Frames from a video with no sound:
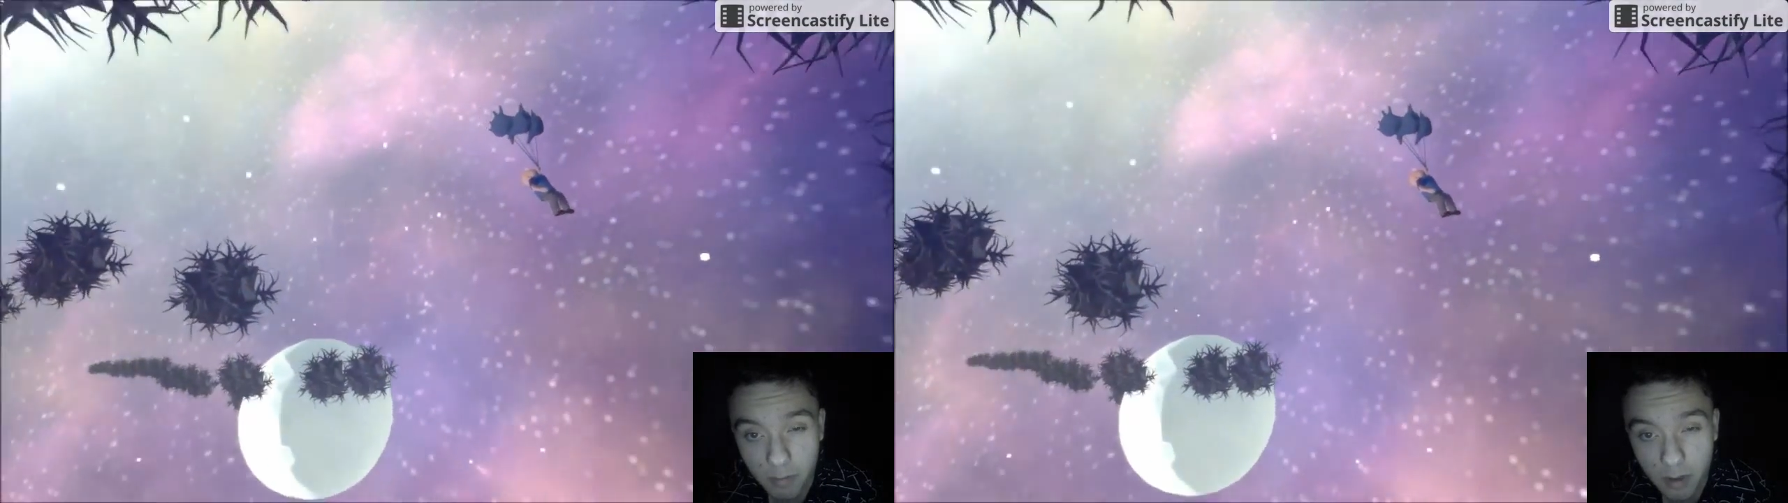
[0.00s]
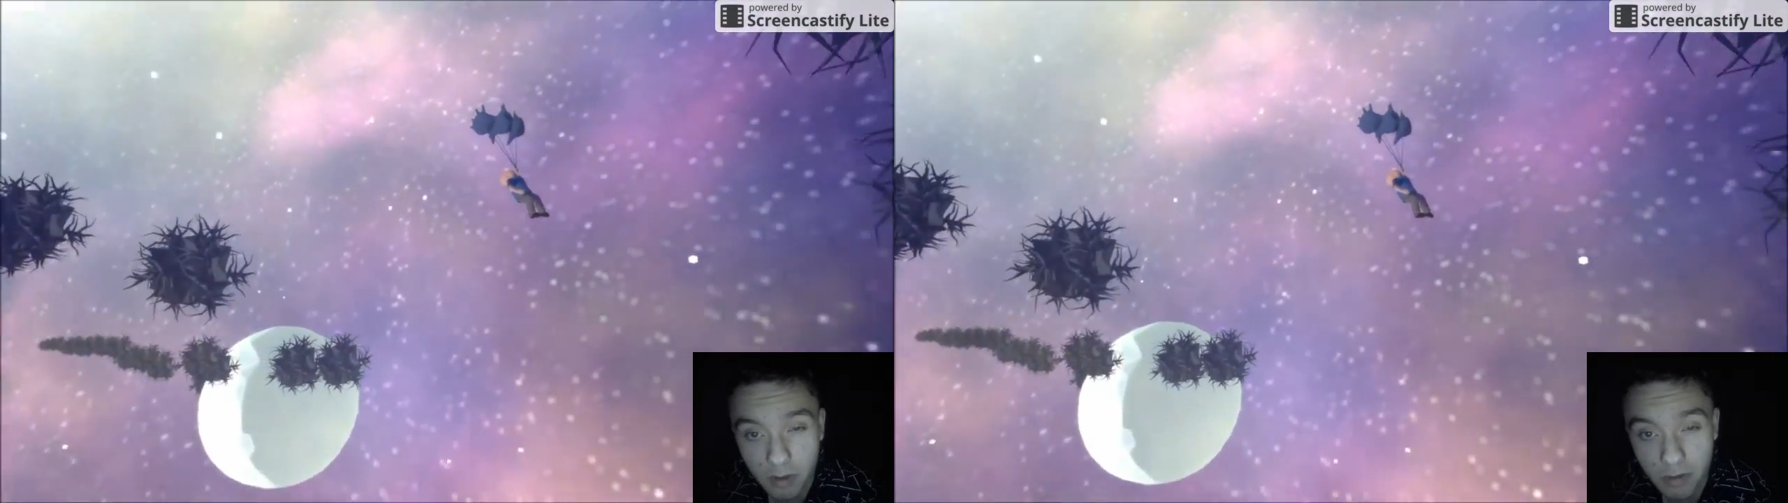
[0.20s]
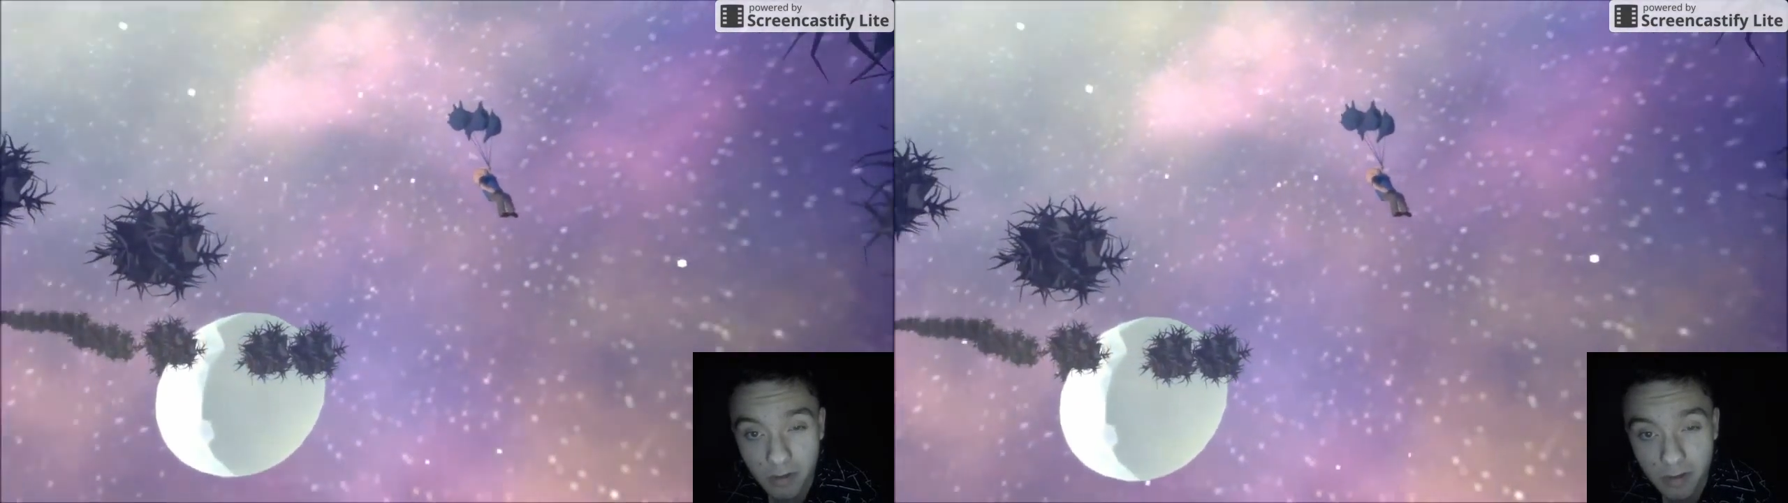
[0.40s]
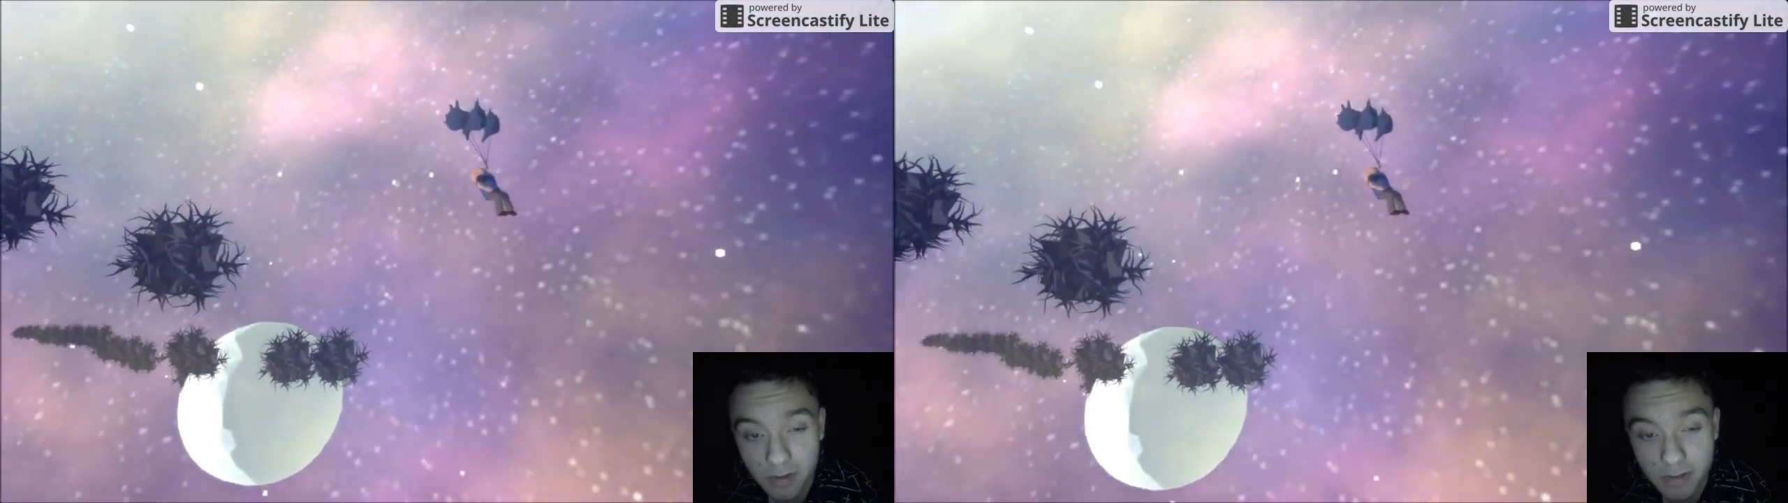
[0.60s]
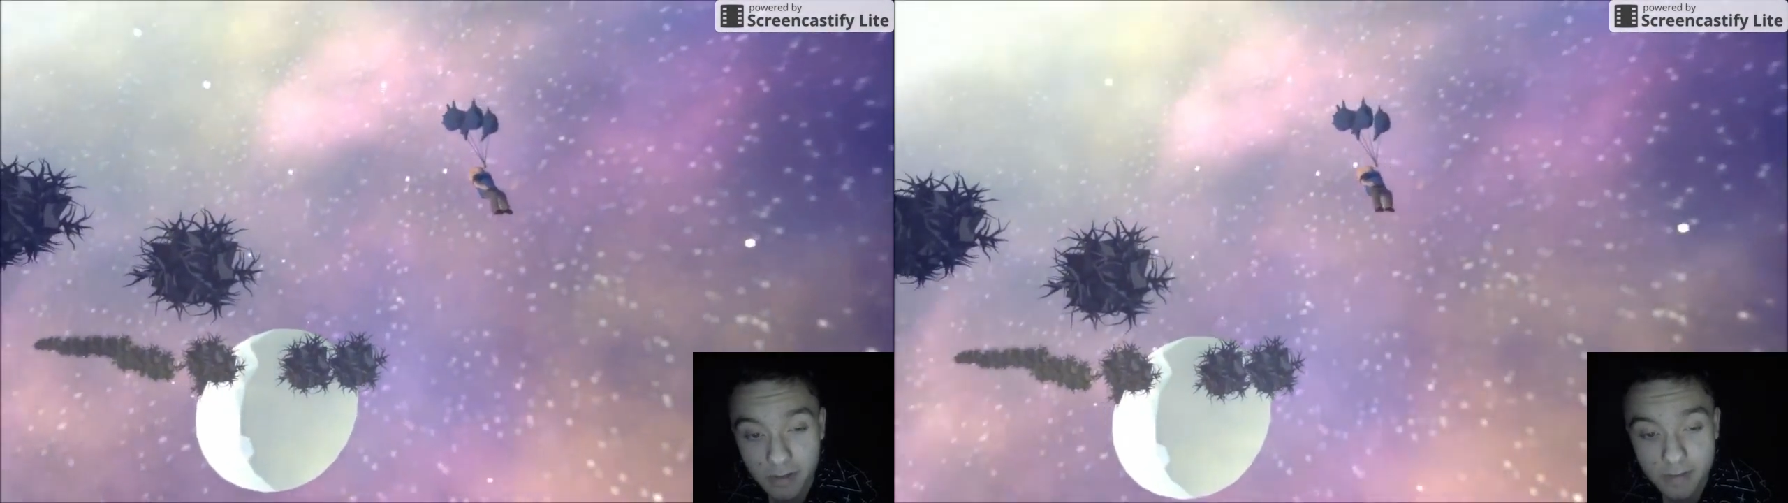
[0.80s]
balloons.
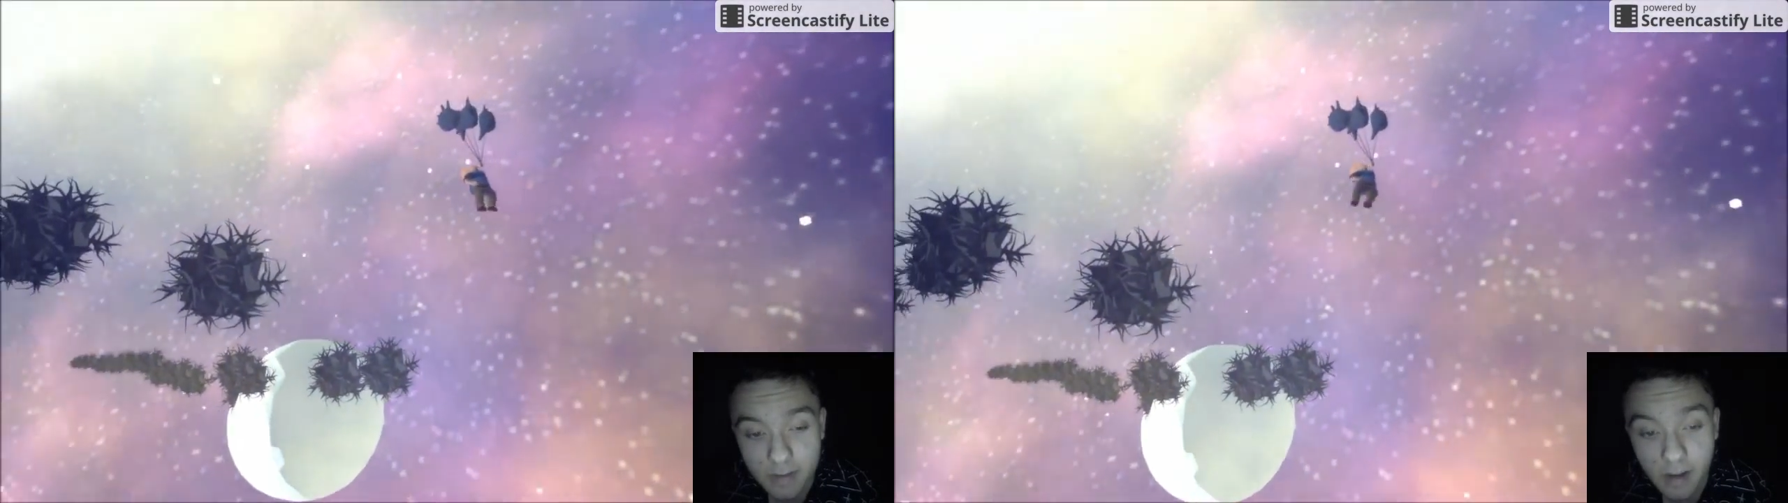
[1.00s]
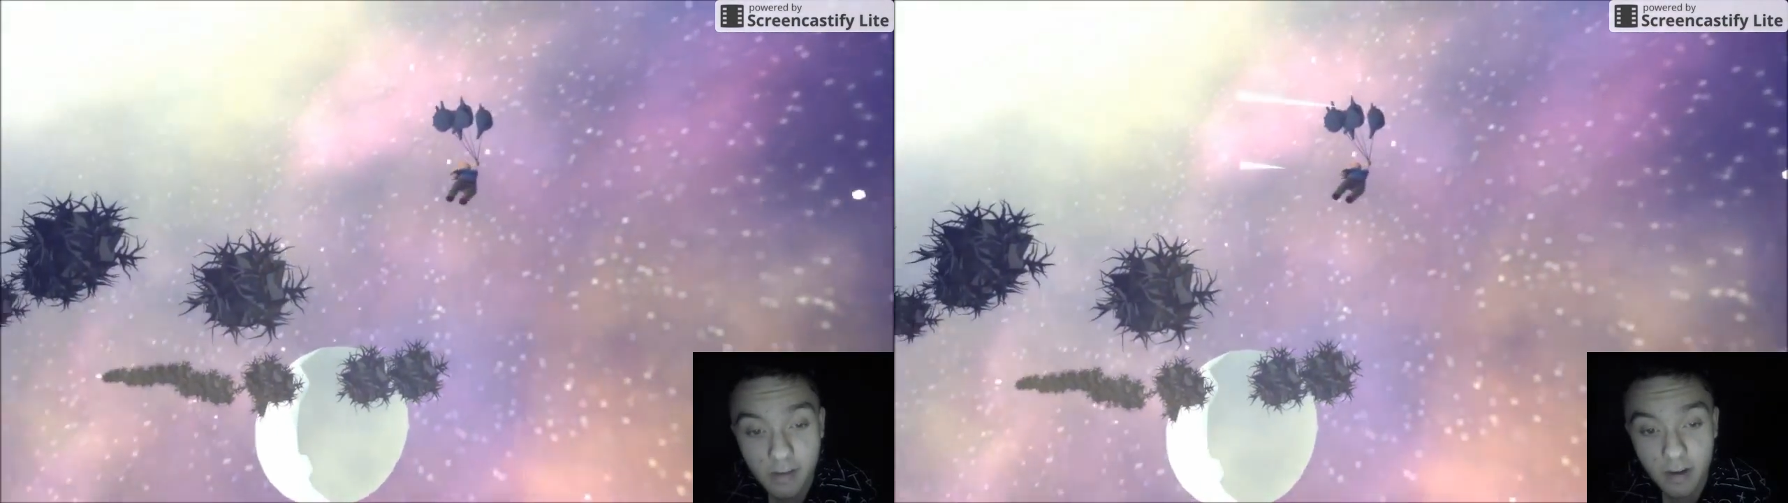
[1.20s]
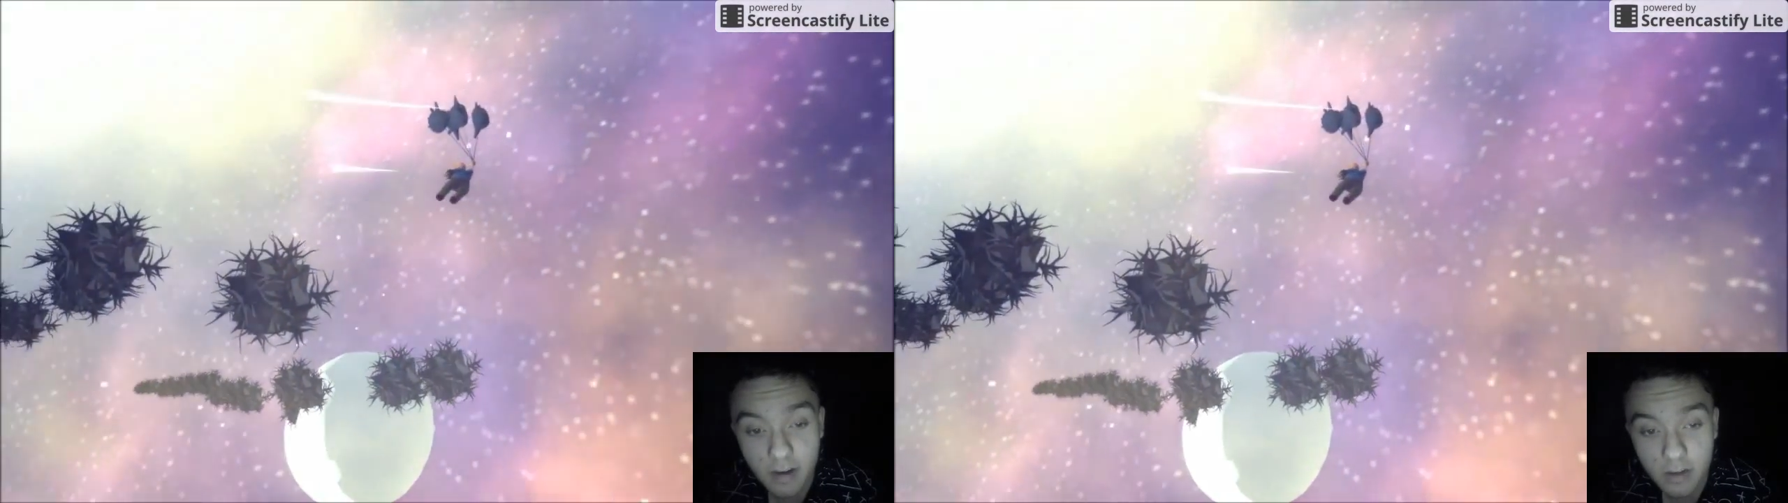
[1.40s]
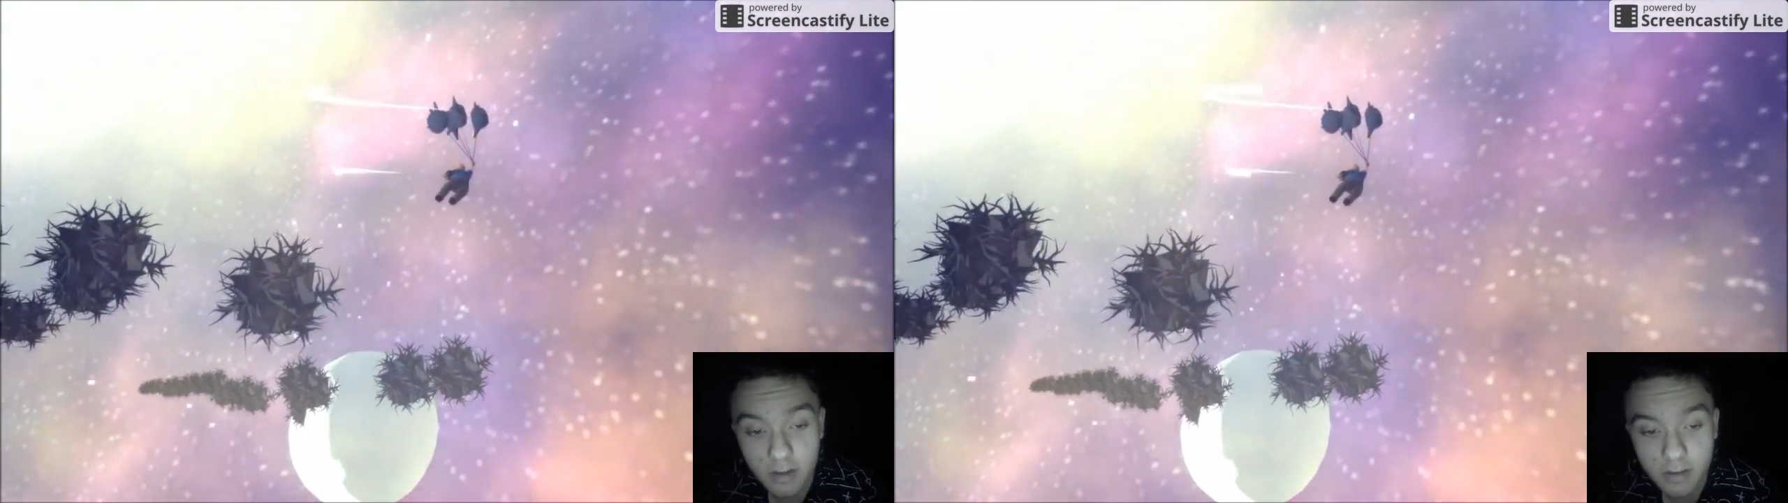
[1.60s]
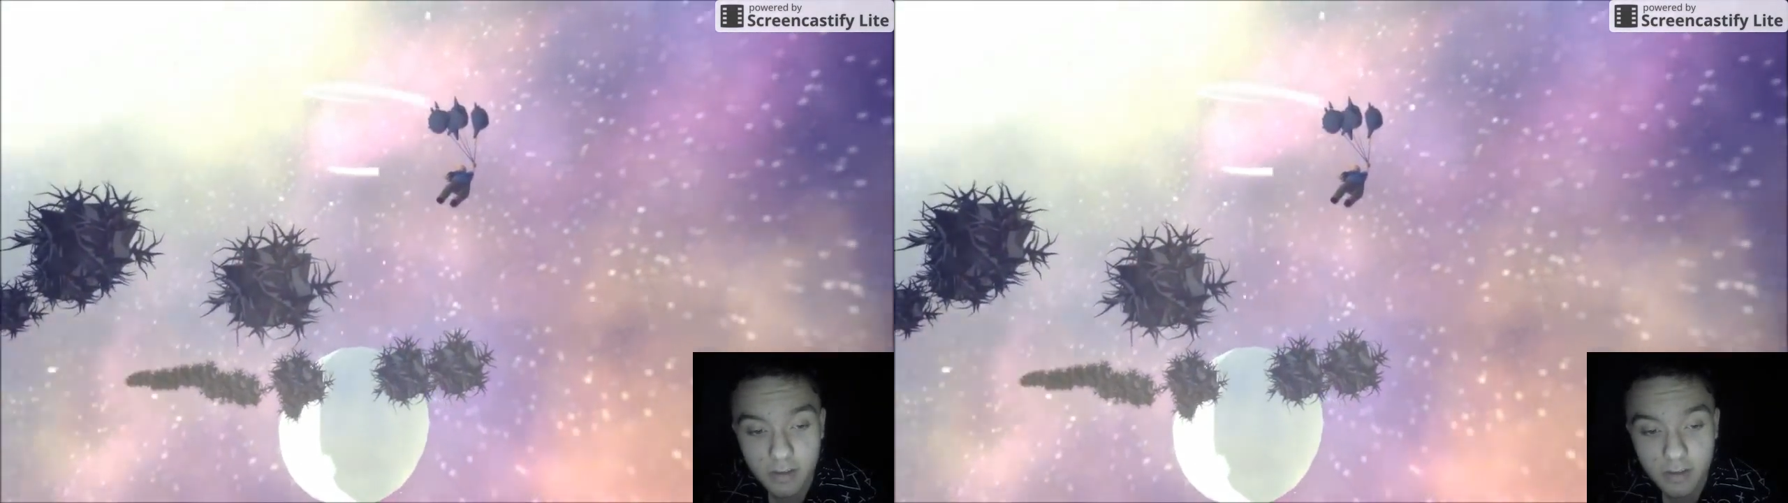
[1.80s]
That's not good.